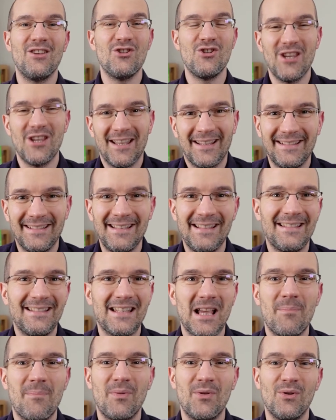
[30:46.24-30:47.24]
gently
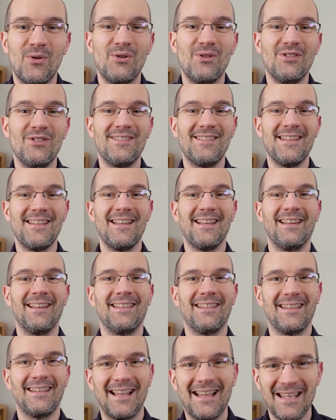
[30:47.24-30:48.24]
tap on the
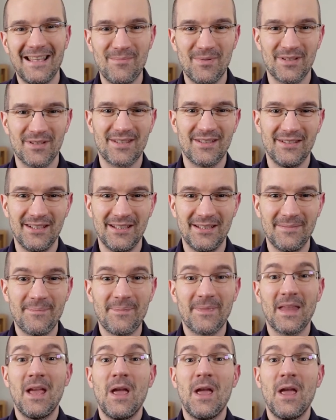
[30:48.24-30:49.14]
like button.